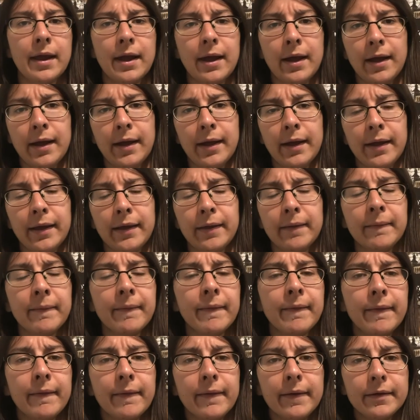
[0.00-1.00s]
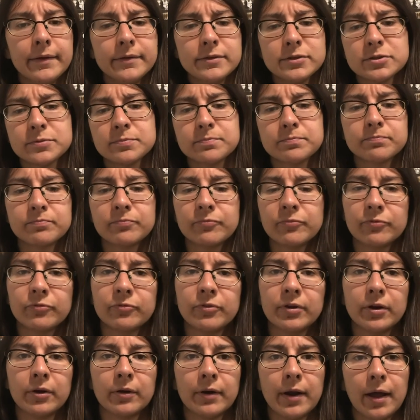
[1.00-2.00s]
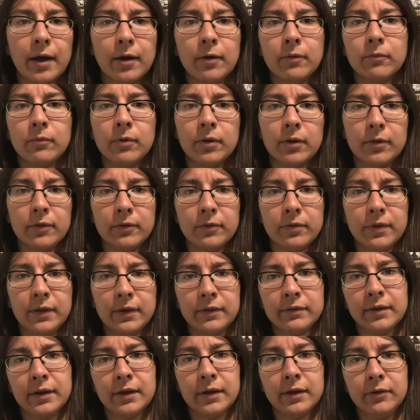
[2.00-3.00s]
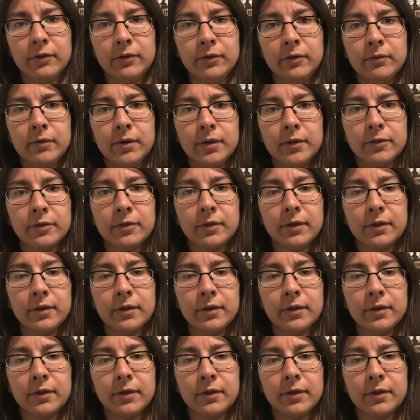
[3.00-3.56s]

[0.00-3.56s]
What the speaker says: I just figured out what other things I can do with.